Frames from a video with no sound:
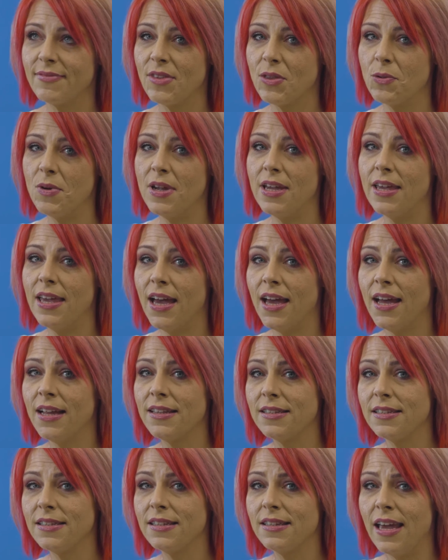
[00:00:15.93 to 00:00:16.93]
3
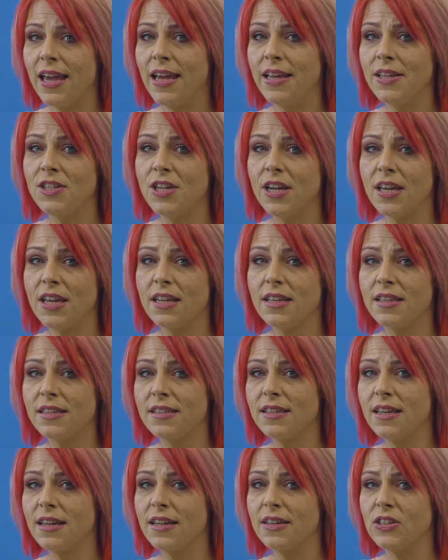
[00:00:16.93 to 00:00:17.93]
cats, 8
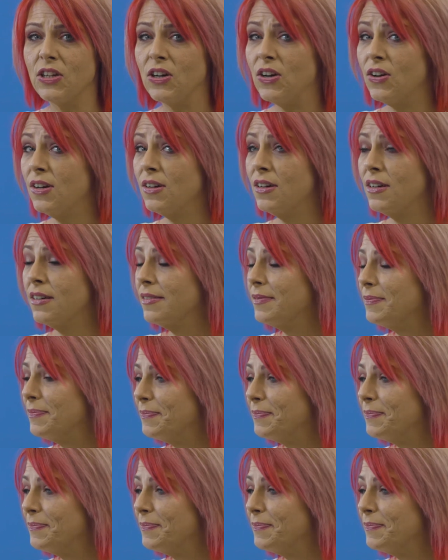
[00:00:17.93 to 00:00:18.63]
chickens, and a dog.